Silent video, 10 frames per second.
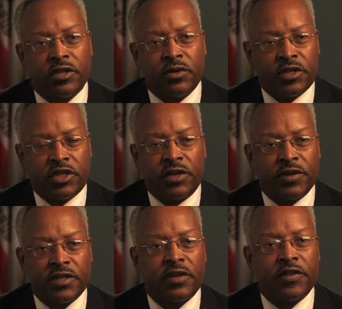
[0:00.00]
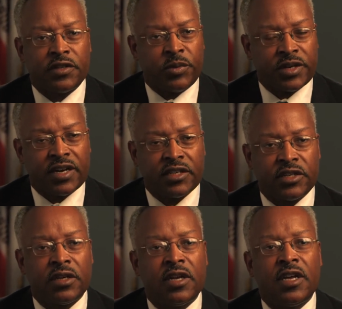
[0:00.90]
to achieve recidivism
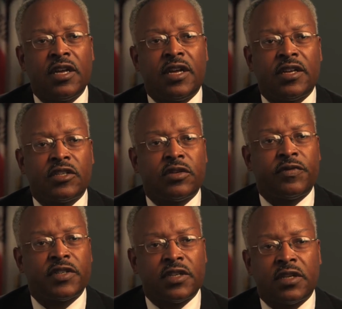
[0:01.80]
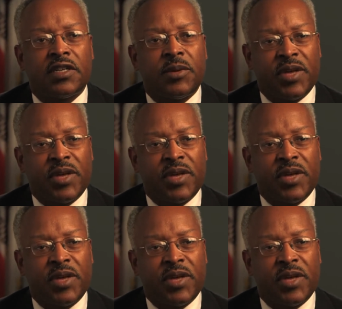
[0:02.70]
reduction is to facilitate